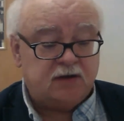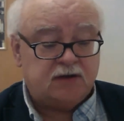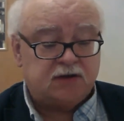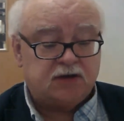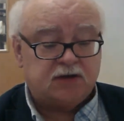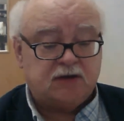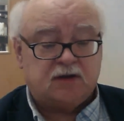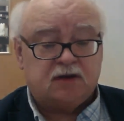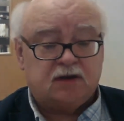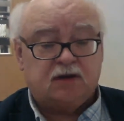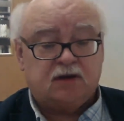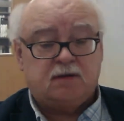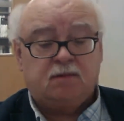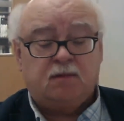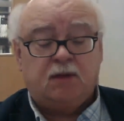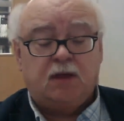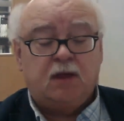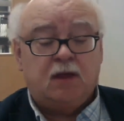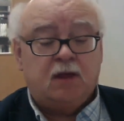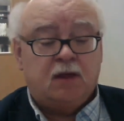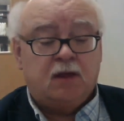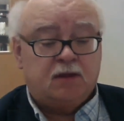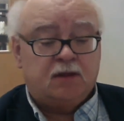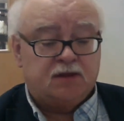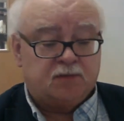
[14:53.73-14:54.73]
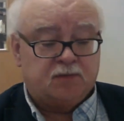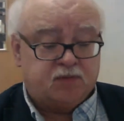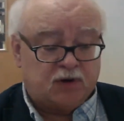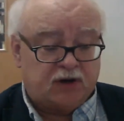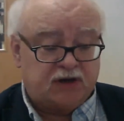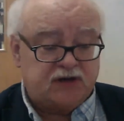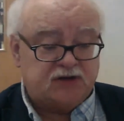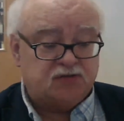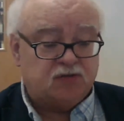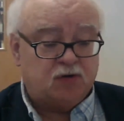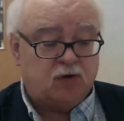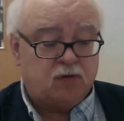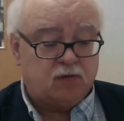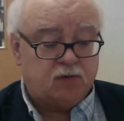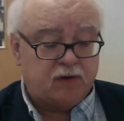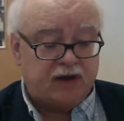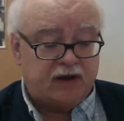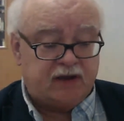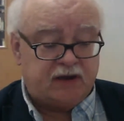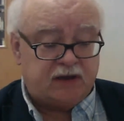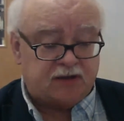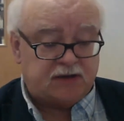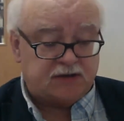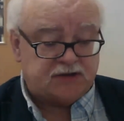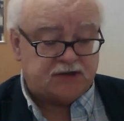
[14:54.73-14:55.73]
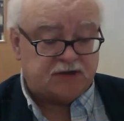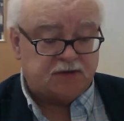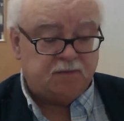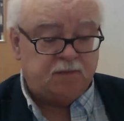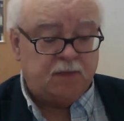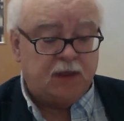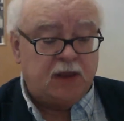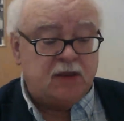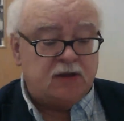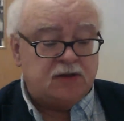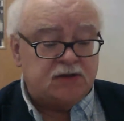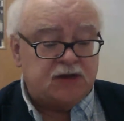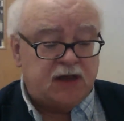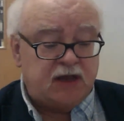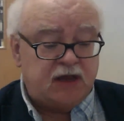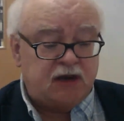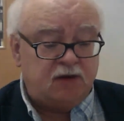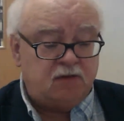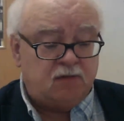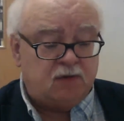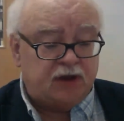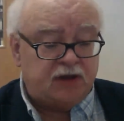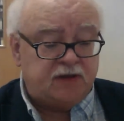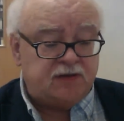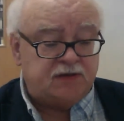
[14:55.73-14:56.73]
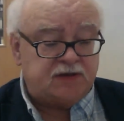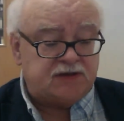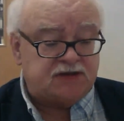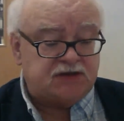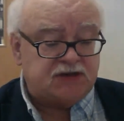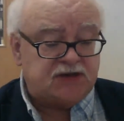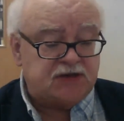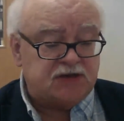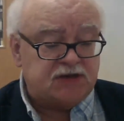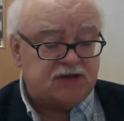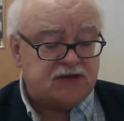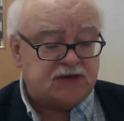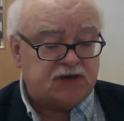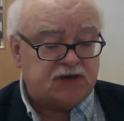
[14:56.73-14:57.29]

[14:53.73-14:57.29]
the price will raise. Anyway, this is